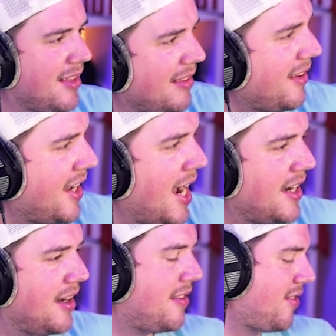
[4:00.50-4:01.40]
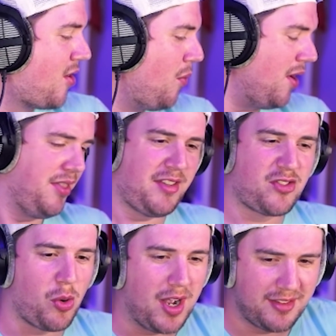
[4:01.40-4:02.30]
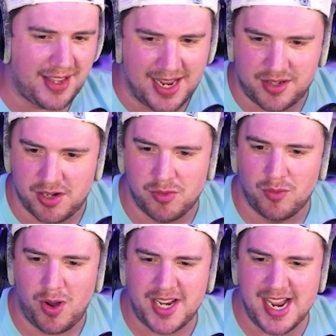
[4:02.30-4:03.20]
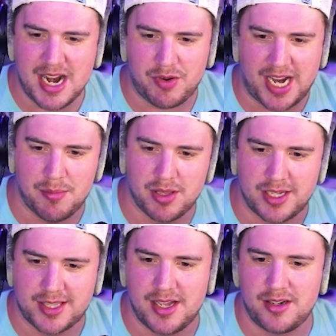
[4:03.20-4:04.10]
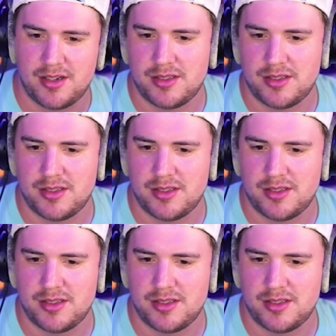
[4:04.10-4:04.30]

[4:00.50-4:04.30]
That's the kind of... Where are these squads at, dude? Why can't every game be like that?